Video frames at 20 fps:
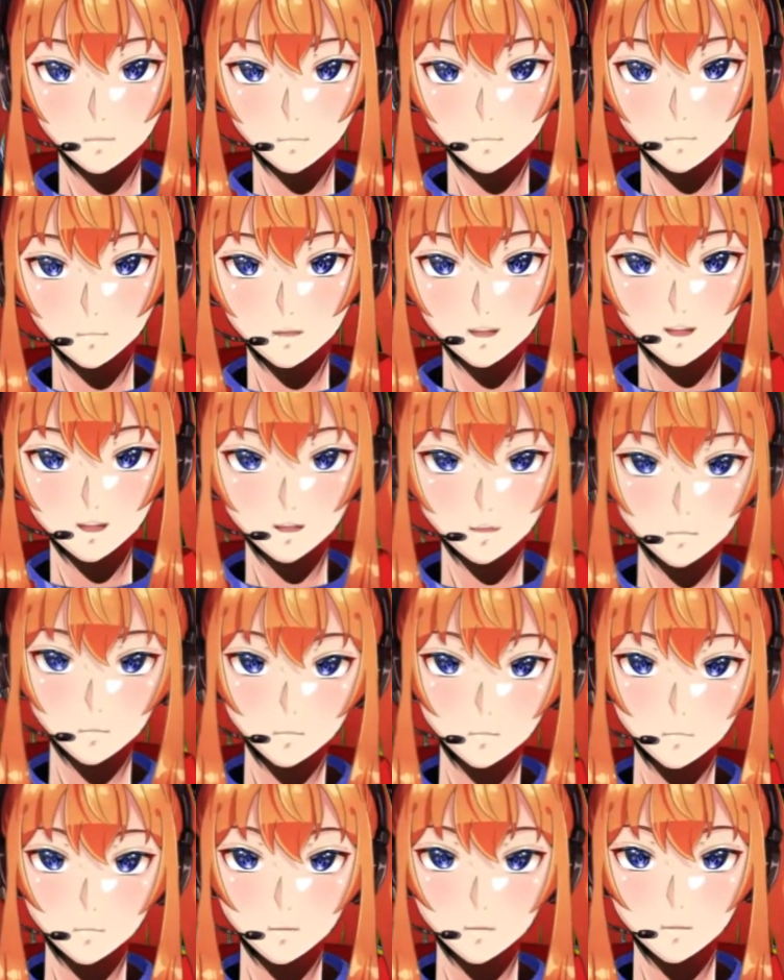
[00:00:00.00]
as with
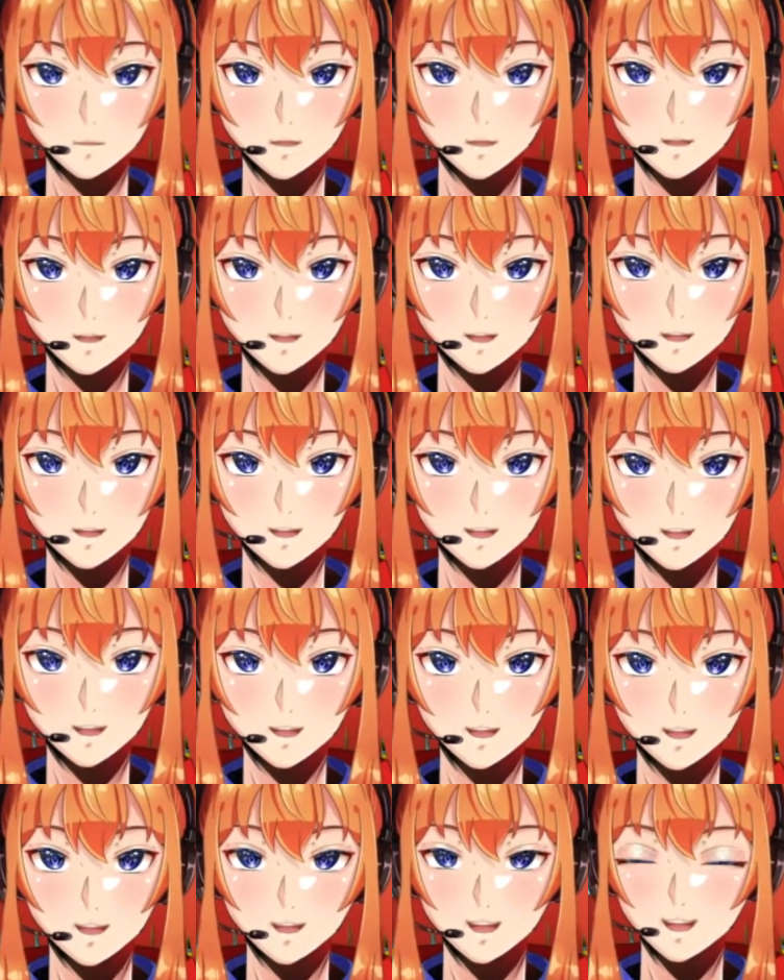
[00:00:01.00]
most of these
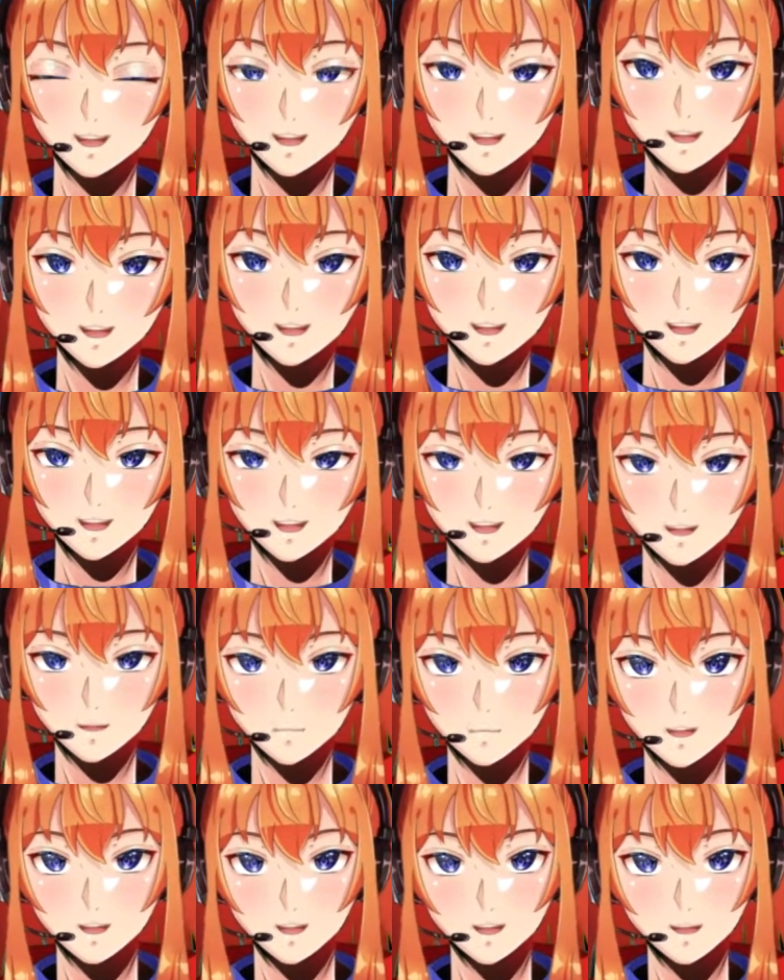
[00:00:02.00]
syndicates, Team
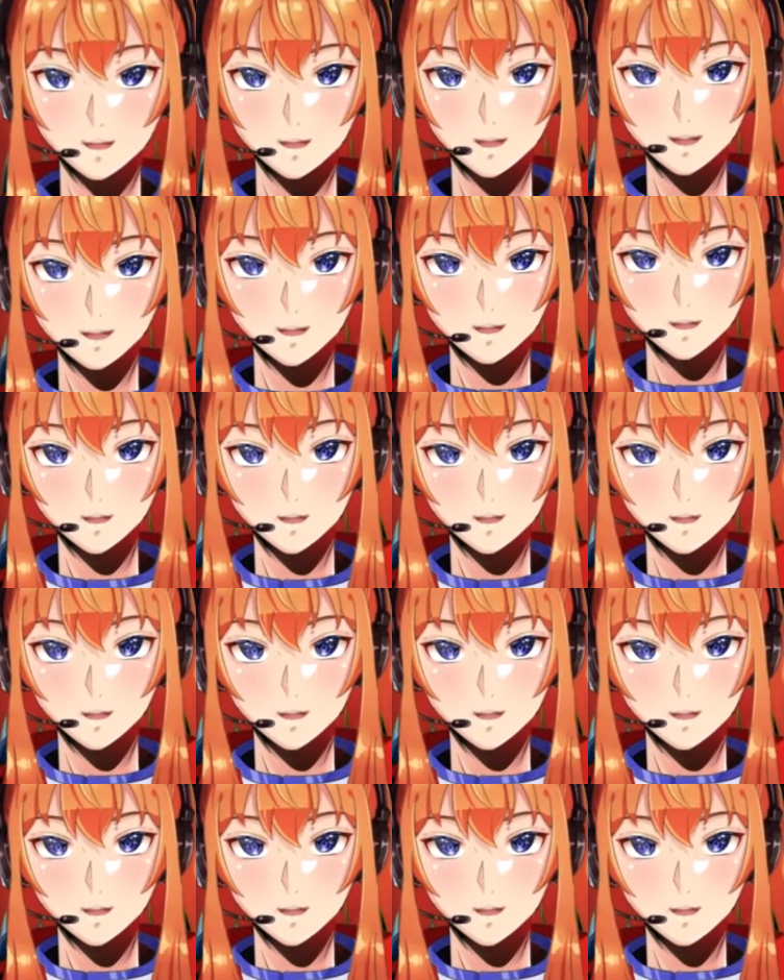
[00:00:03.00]
Galactic is just